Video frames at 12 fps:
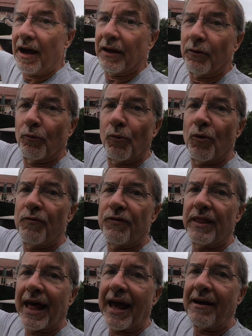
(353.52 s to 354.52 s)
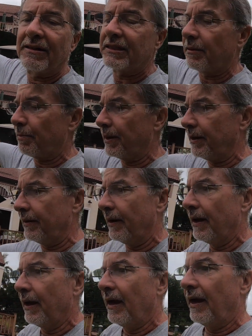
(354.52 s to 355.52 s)
on the roof of the house up here.
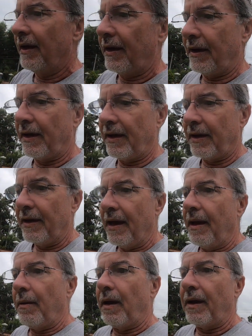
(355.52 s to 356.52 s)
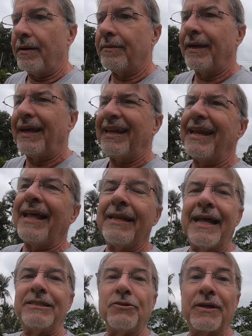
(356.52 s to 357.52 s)
And
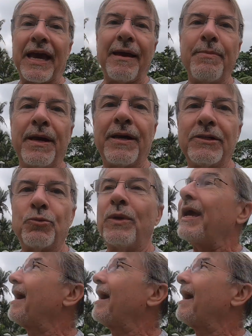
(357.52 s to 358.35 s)
that's okay, because we